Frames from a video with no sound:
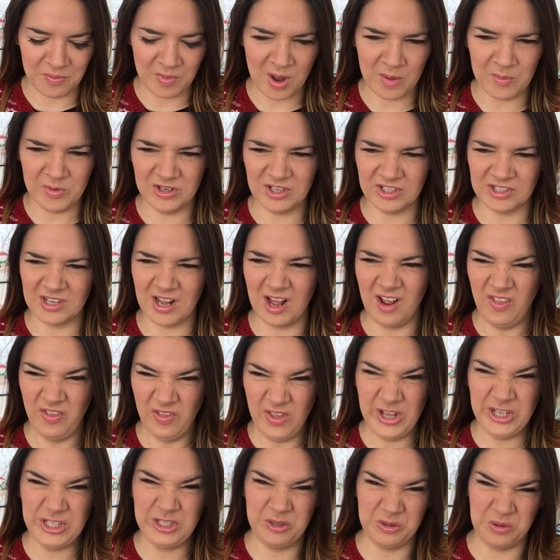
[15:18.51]
Mine were just like,
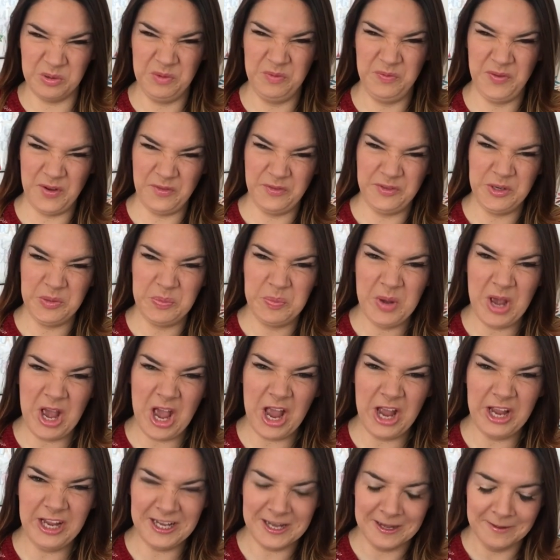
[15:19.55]
this is
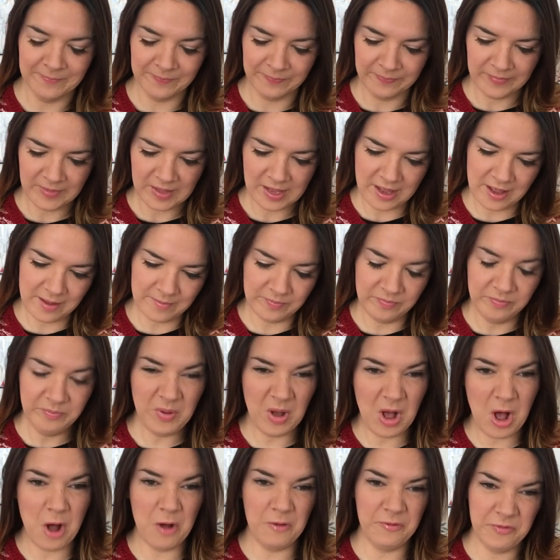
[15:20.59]
50p,
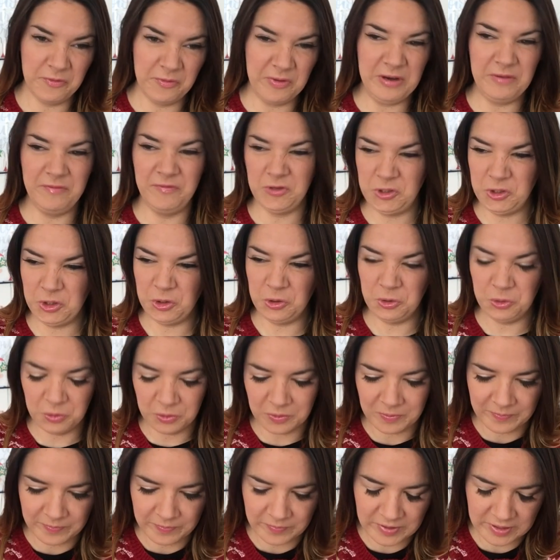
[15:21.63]
part of 3 for 2.